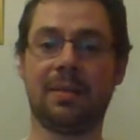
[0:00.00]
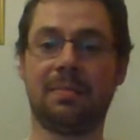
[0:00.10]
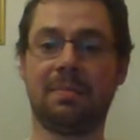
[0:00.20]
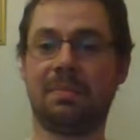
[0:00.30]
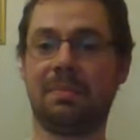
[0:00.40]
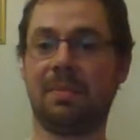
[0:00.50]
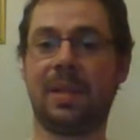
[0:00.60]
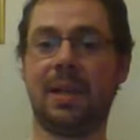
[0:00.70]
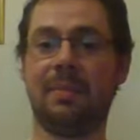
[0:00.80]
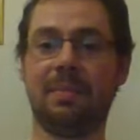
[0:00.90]
just
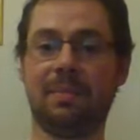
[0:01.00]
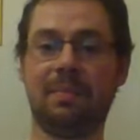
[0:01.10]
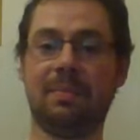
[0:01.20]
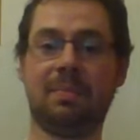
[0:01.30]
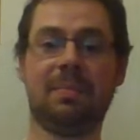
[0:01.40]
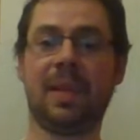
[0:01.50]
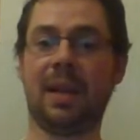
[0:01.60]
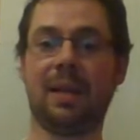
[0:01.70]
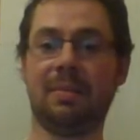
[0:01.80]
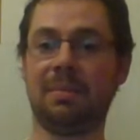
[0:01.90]
keep
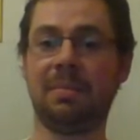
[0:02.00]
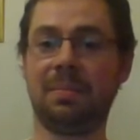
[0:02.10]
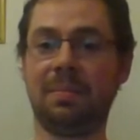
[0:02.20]
getting